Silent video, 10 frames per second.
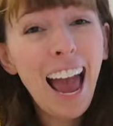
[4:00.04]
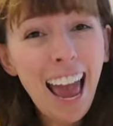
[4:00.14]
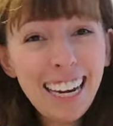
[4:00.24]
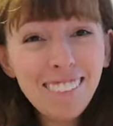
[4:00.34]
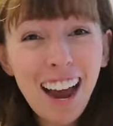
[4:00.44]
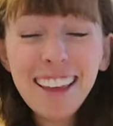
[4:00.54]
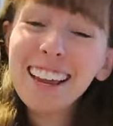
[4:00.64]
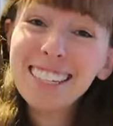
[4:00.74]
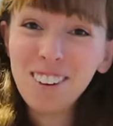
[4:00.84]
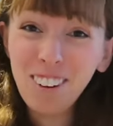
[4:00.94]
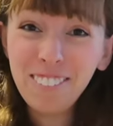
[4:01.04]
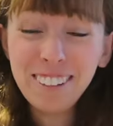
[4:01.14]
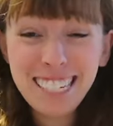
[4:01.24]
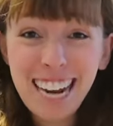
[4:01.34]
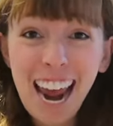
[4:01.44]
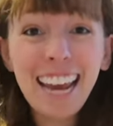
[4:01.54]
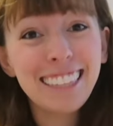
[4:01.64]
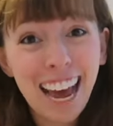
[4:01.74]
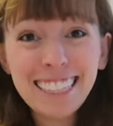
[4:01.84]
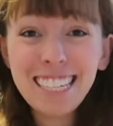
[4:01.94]
Anyway, that is all for today.
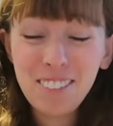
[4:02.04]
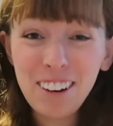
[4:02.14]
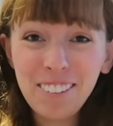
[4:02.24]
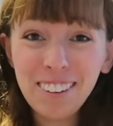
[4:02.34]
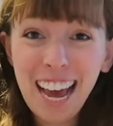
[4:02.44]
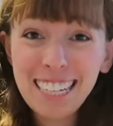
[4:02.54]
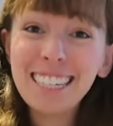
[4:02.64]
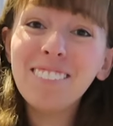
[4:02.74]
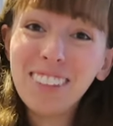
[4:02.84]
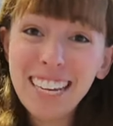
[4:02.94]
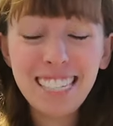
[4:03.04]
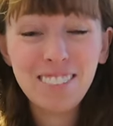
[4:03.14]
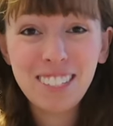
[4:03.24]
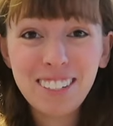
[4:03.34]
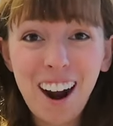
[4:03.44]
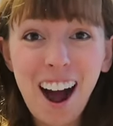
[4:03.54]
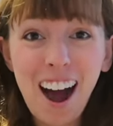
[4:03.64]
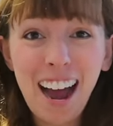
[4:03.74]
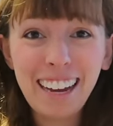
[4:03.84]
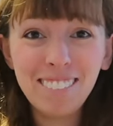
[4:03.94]
Like this video if you liked it and please
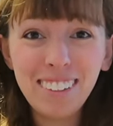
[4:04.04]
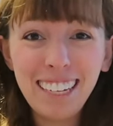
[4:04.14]
subscribe.